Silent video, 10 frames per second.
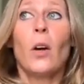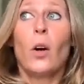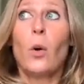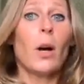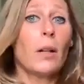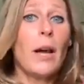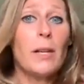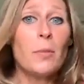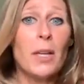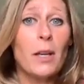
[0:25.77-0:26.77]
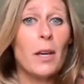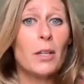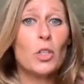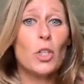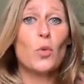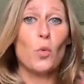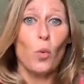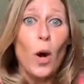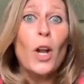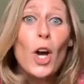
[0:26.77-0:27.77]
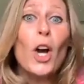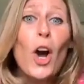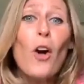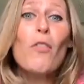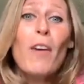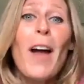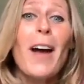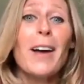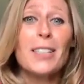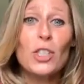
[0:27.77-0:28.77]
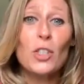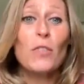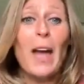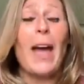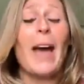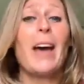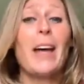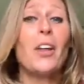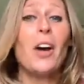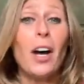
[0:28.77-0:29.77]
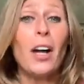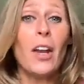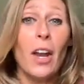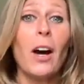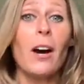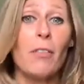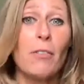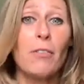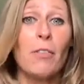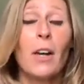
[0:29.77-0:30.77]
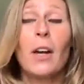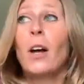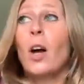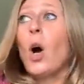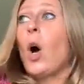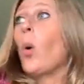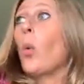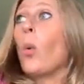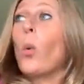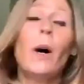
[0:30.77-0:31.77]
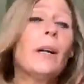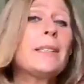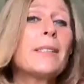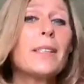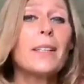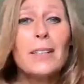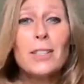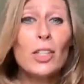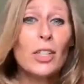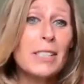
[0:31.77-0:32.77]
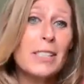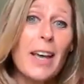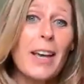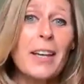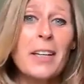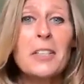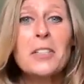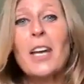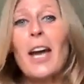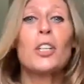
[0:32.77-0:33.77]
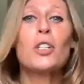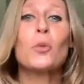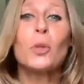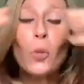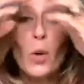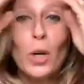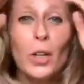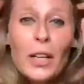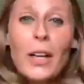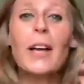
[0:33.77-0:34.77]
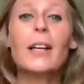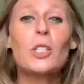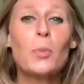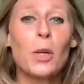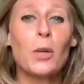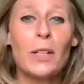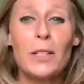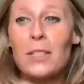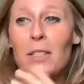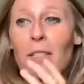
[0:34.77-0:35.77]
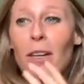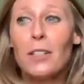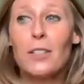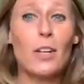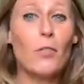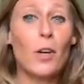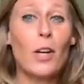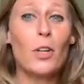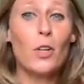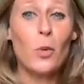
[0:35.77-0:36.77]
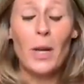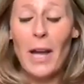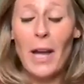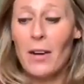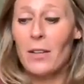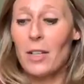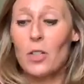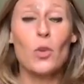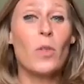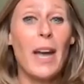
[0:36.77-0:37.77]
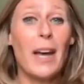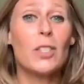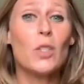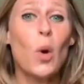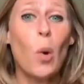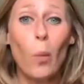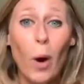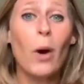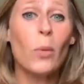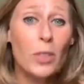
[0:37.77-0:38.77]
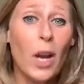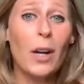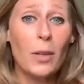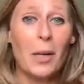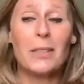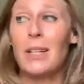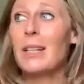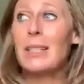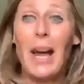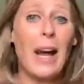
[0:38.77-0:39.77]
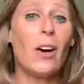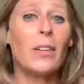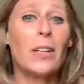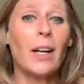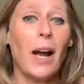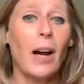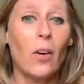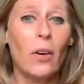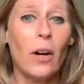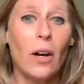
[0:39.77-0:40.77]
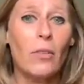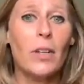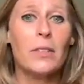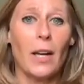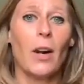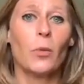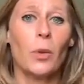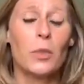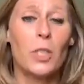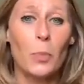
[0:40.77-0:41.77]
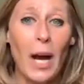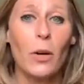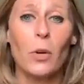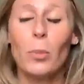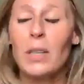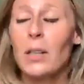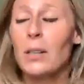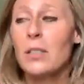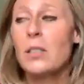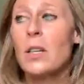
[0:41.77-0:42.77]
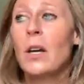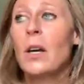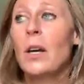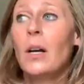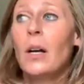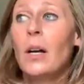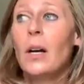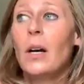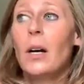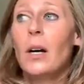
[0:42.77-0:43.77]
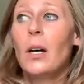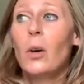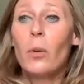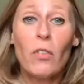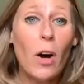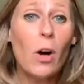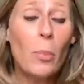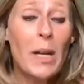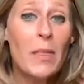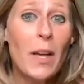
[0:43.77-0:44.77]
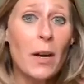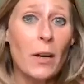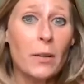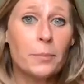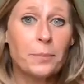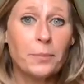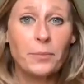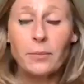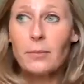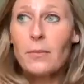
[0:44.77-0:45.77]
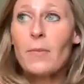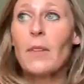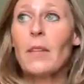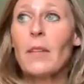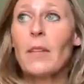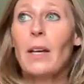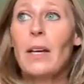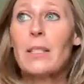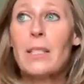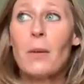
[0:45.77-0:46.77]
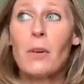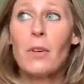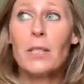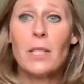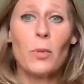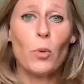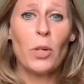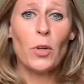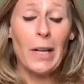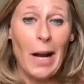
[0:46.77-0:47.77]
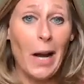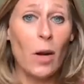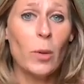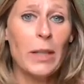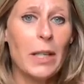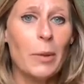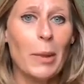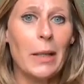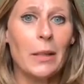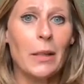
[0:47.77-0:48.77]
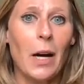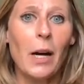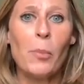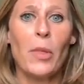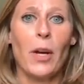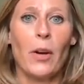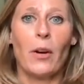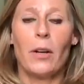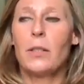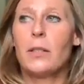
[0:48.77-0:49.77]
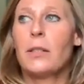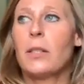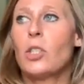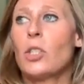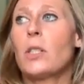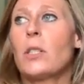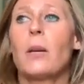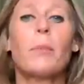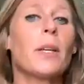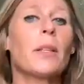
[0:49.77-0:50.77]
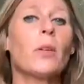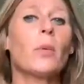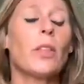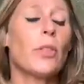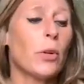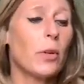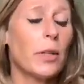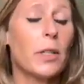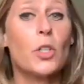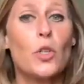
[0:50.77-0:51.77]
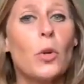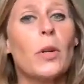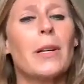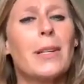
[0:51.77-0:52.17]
who are like me and just want to go fast. You've had enough. What is it going to take to actually work and experience a different and new reality? So that's what we're talking about today, is how to get out of a downward spiral, because we've all been there. And some of us keep wondering how we keep ending up there. Is this just something that we thoroughly enjoy?